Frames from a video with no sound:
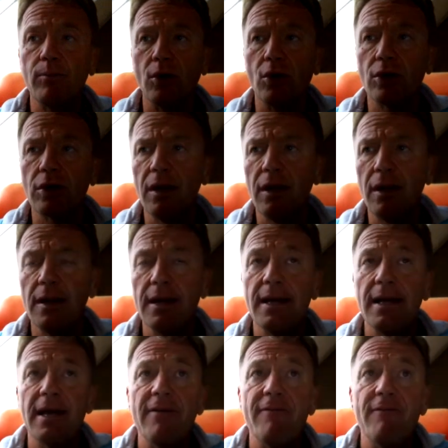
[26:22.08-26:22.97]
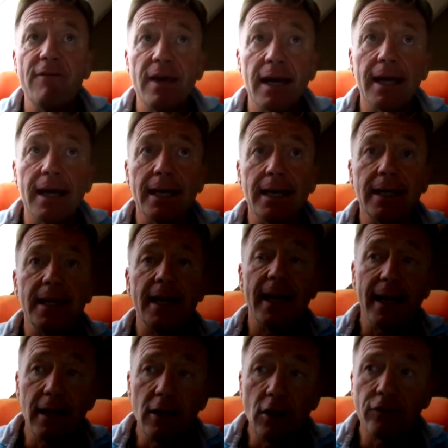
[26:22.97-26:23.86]
model, where at
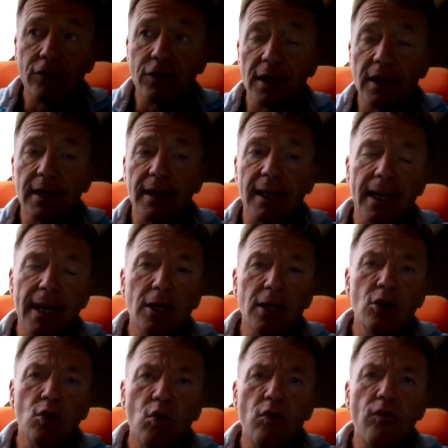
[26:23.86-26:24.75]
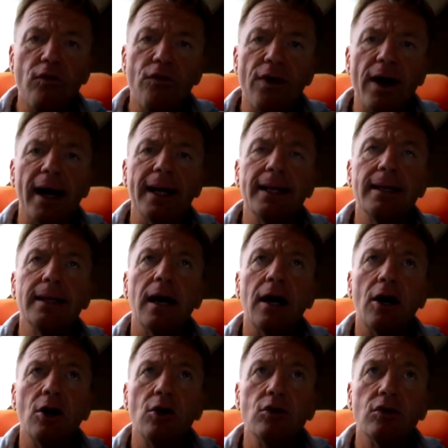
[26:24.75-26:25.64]
the end of the day you find
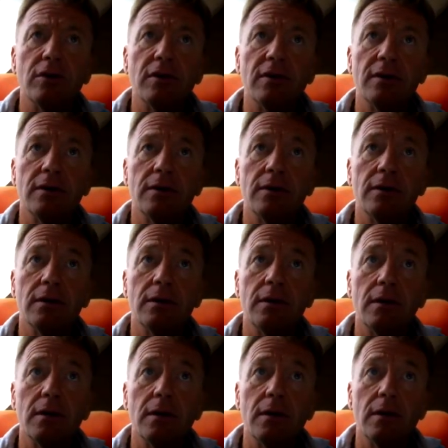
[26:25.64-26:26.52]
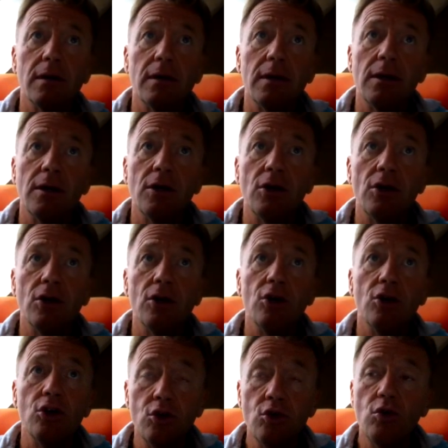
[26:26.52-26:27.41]
out,
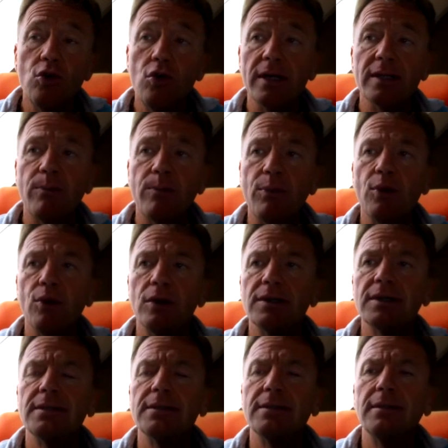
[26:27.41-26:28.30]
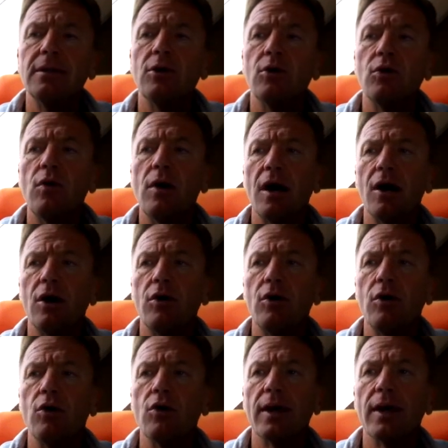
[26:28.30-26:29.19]
you as person know how,
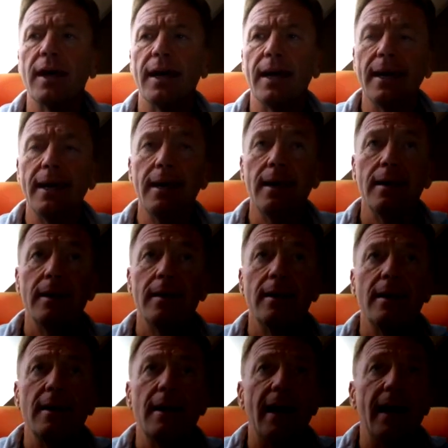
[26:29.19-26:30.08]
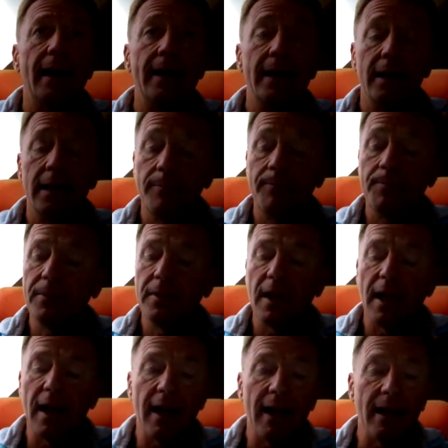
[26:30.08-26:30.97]
okay, uh,
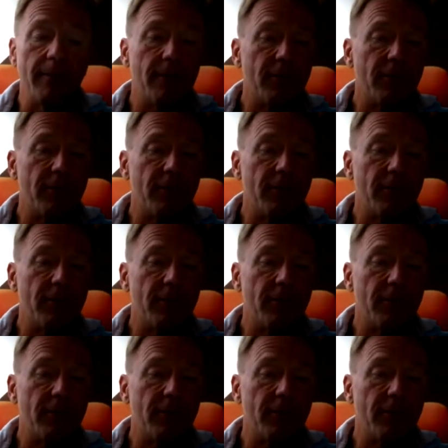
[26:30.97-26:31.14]
I,